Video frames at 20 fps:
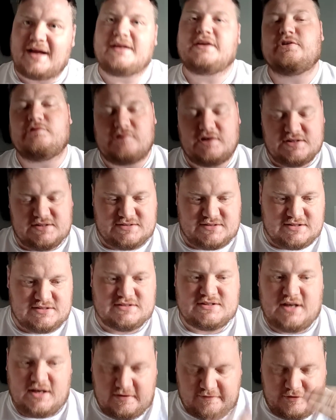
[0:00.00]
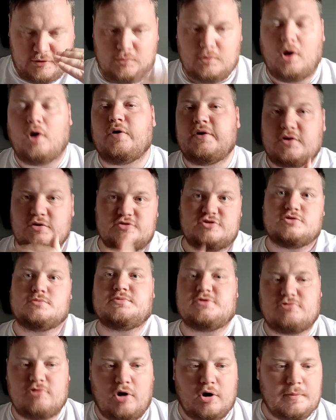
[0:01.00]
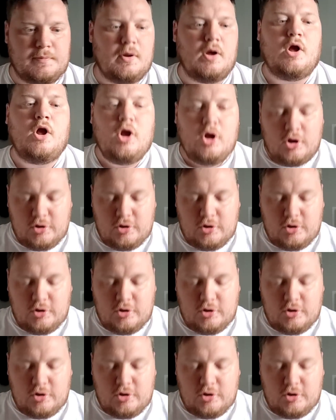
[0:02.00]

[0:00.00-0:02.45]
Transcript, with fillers: of that increases if you like and subscribe.